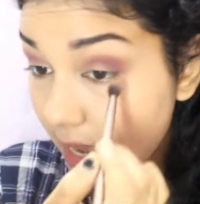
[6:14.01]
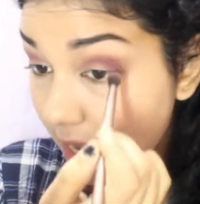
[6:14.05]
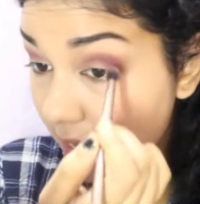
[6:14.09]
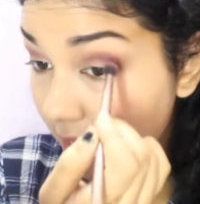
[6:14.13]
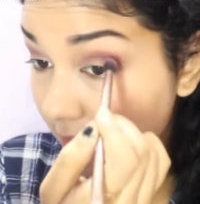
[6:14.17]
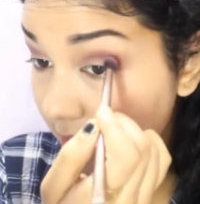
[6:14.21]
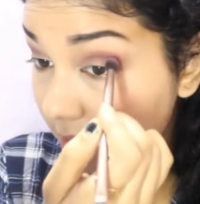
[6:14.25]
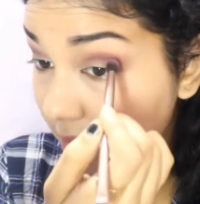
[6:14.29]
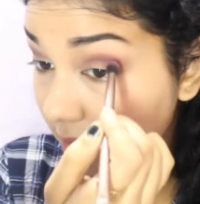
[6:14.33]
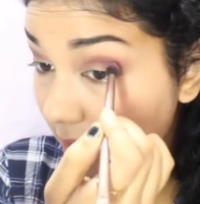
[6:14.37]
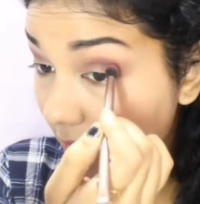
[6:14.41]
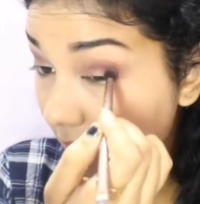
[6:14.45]

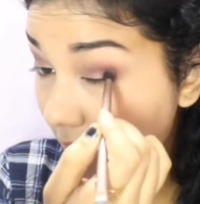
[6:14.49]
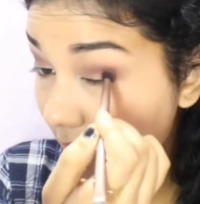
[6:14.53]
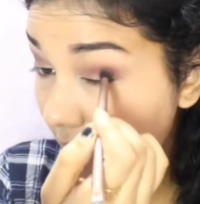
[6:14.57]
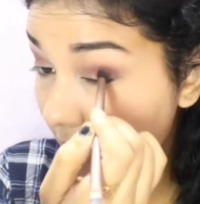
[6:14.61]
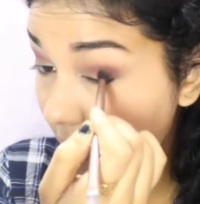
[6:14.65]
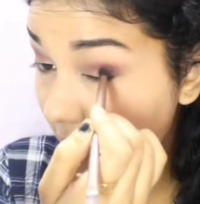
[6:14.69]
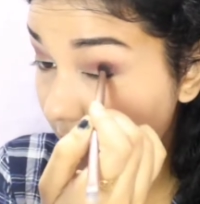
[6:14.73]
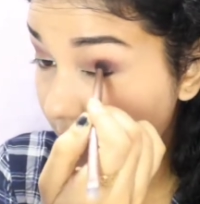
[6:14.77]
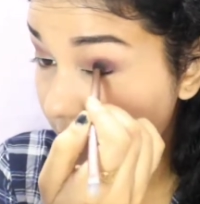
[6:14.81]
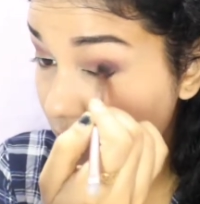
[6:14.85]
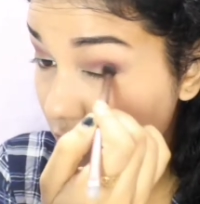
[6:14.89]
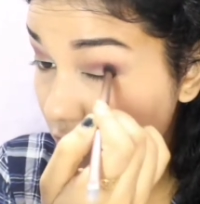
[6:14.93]
and
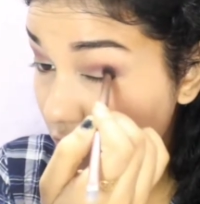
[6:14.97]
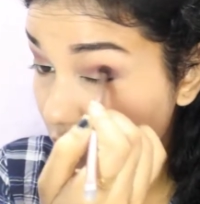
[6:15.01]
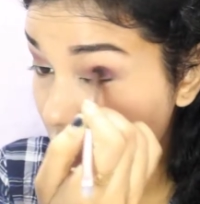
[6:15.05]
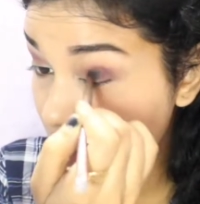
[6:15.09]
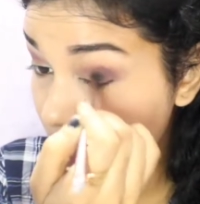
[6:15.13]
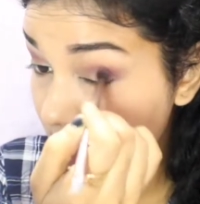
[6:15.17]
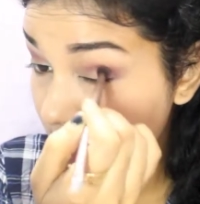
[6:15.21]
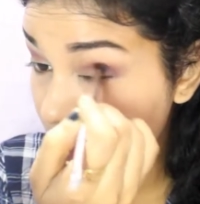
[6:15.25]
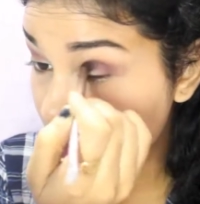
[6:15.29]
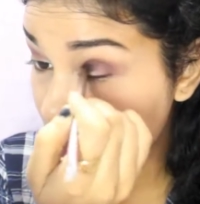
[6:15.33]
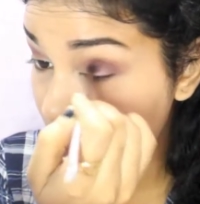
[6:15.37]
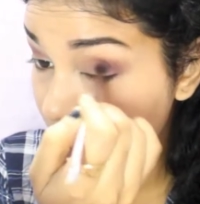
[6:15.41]
I am
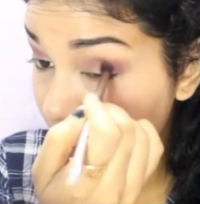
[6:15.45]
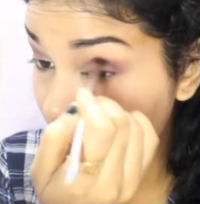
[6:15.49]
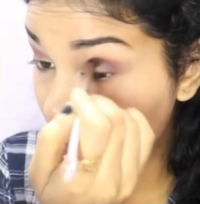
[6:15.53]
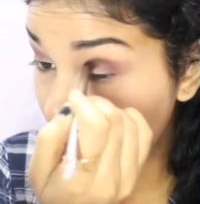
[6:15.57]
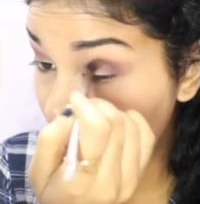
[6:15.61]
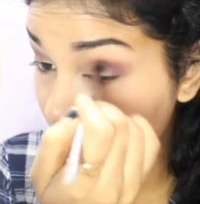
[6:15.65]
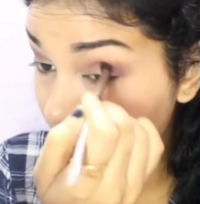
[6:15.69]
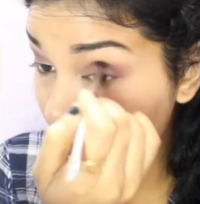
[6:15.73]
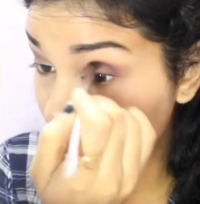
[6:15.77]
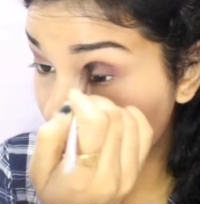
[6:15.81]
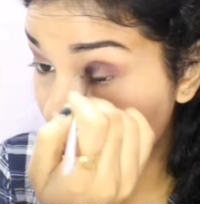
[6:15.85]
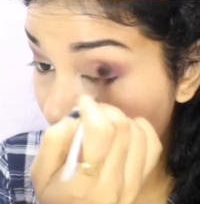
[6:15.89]
just
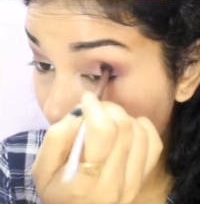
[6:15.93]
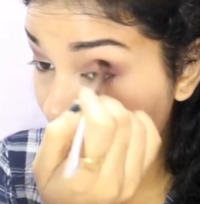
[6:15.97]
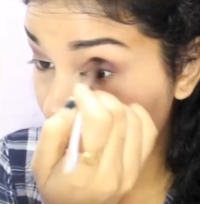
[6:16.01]
building